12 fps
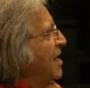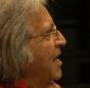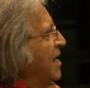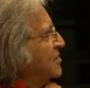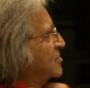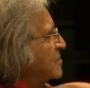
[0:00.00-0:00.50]

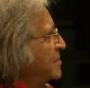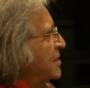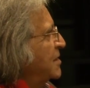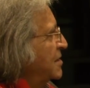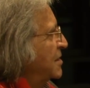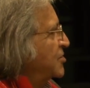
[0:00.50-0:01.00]
has to
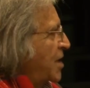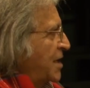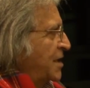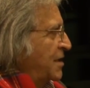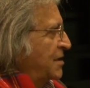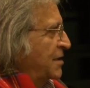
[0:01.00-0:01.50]
be
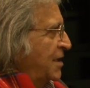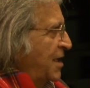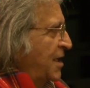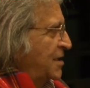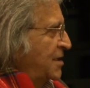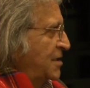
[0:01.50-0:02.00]
shaken,
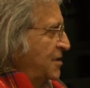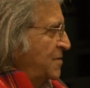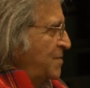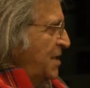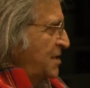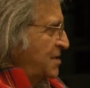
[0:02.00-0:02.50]
and I think
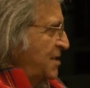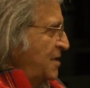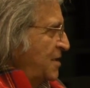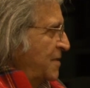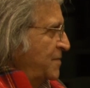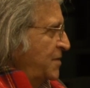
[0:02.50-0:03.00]
this
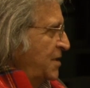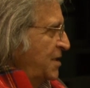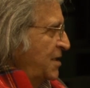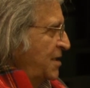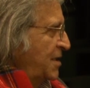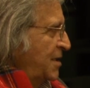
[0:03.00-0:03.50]
mixing of
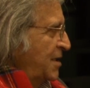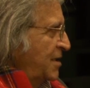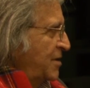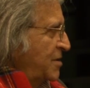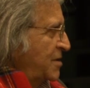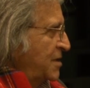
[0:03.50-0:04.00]
the
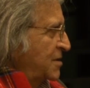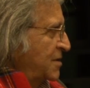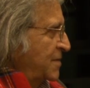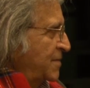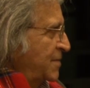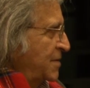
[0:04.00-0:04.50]
critics
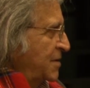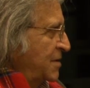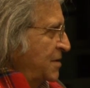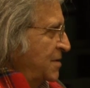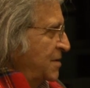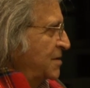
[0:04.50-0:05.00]
of
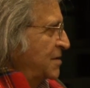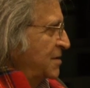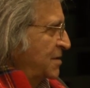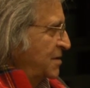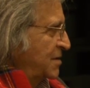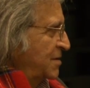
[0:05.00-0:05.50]

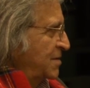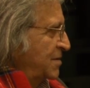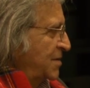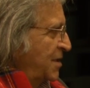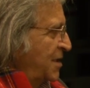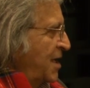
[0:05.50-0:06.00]

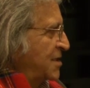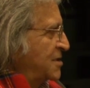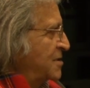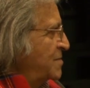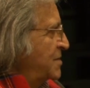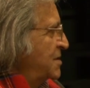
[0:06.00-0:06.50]

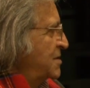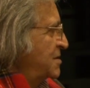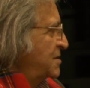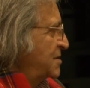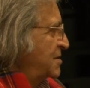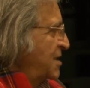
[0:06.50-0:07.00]

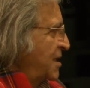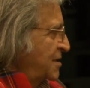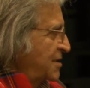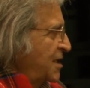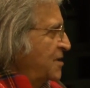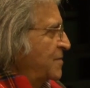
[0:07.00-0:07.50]
enlightenment,
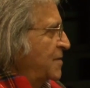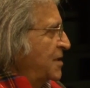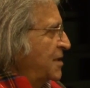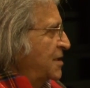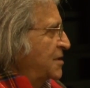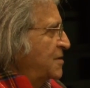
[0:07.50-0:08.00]
dark side of
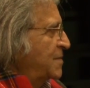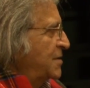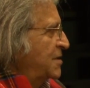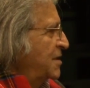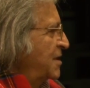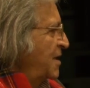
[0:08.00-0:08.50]

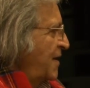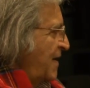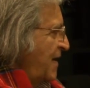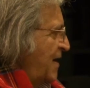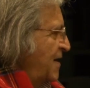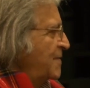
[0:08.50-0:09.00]
enlightenment,
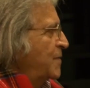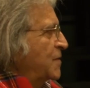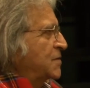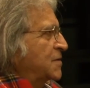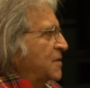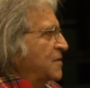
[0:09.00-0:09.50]
and the
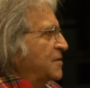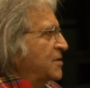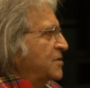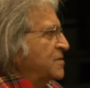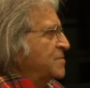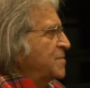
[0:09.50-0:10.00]
post-colonial
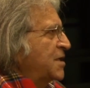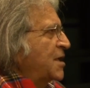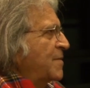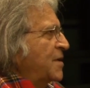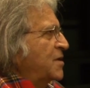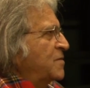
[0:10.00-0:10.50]
should be
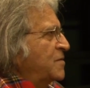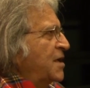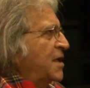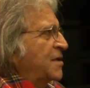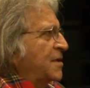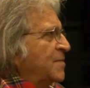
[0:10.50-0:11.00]
coming
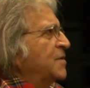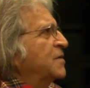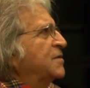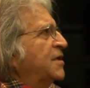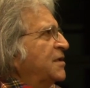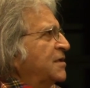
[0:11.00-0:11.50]
together
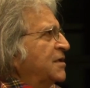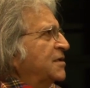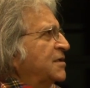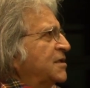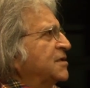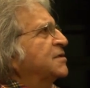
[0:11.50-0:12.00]
more than
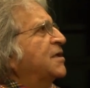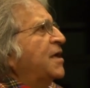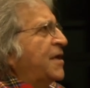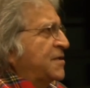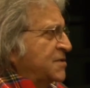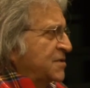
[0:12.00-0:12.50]
this is the
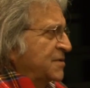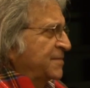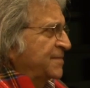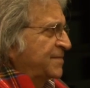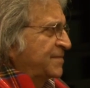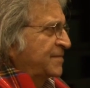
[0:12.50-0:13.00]
case.
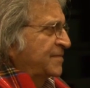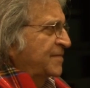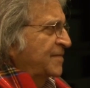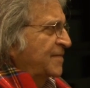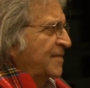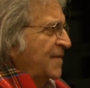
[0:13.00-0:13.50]

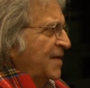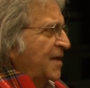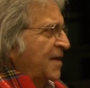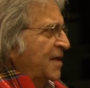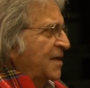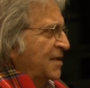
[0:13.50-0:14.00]

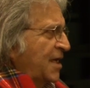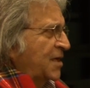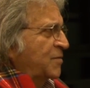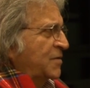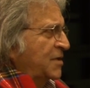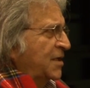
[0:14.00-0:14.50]
Yeah, and
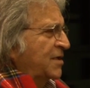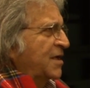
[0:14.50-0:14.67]
that would